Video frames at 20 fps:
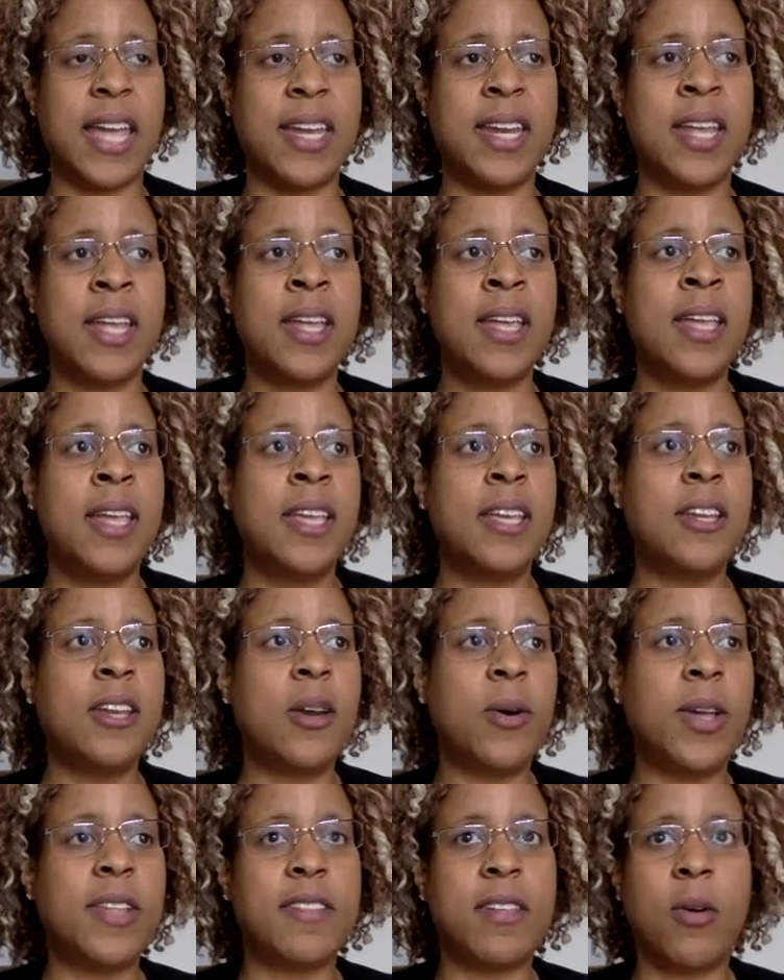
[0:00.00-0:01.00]
And
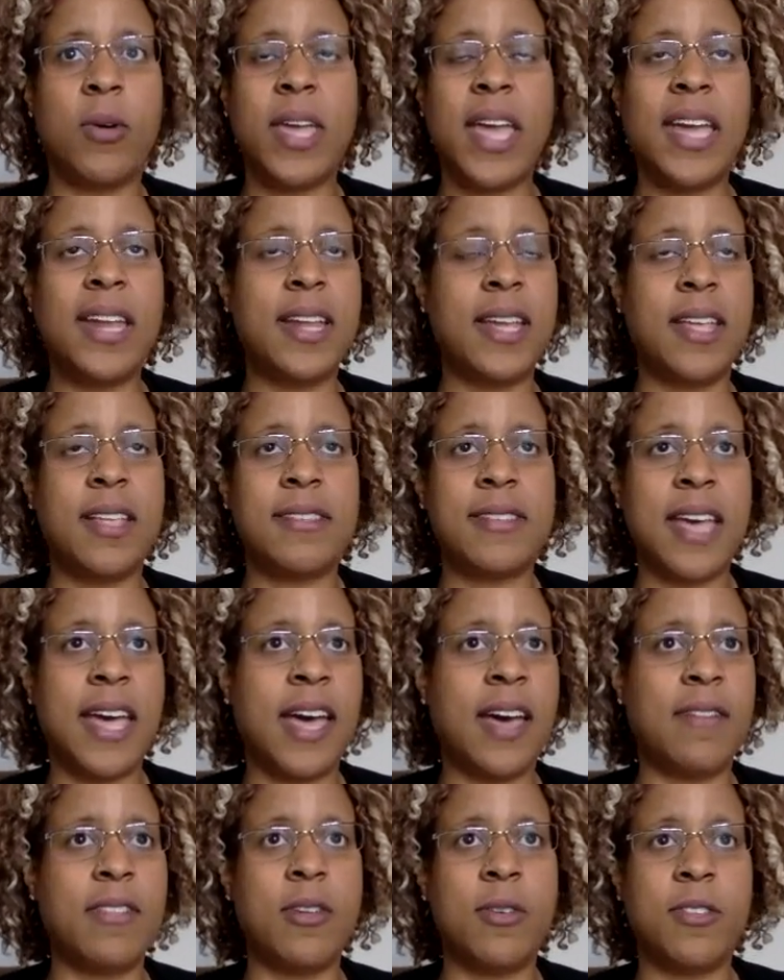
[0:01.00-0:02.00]
it's okay to
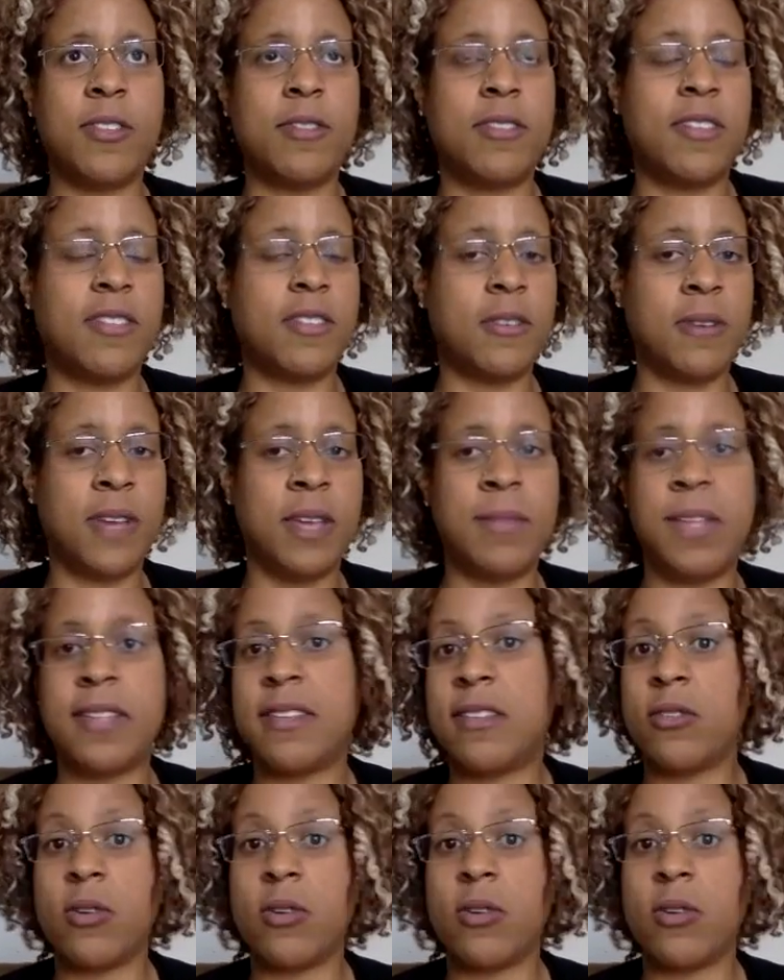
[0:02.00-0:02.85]
have those disagreements.